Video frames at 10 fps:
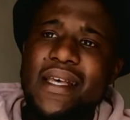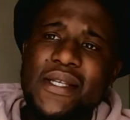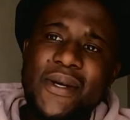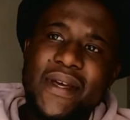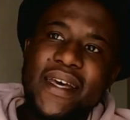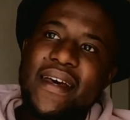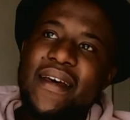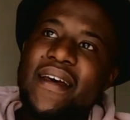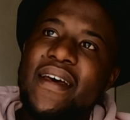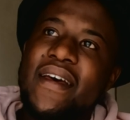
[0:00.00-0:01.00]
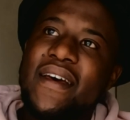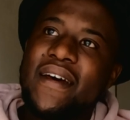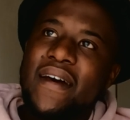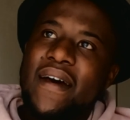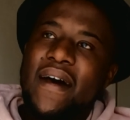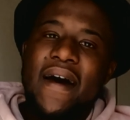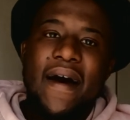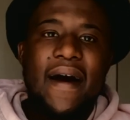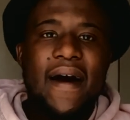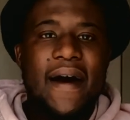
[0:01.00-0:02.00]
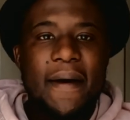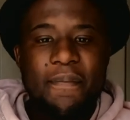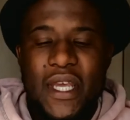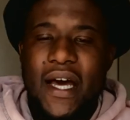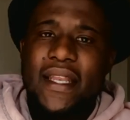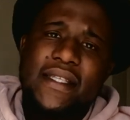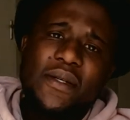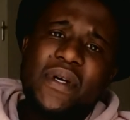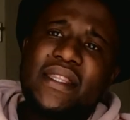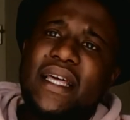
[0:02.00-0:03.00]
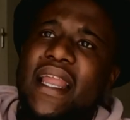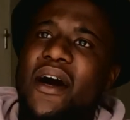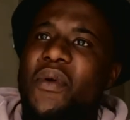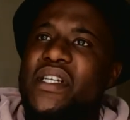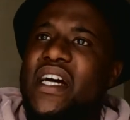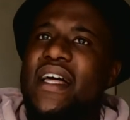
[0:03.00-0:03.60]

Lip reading: So yeah. Yeah, that's it with the language.